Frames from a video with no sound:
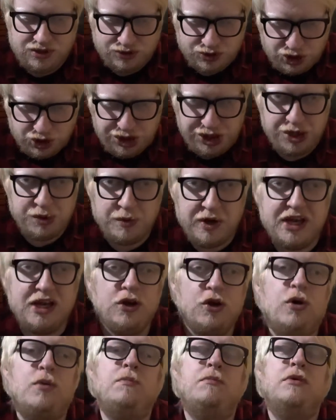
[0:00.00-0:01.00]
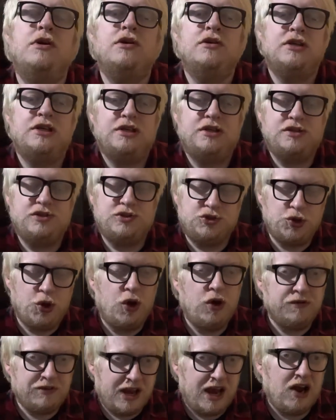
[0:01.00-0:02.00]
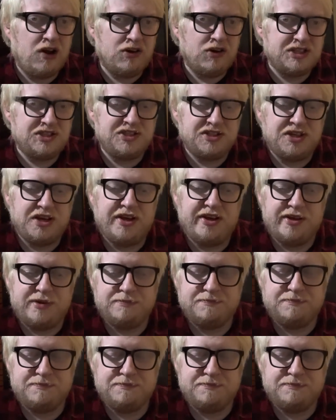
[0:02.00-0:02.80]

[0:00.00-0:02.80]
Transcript: chewing gum sort of character there.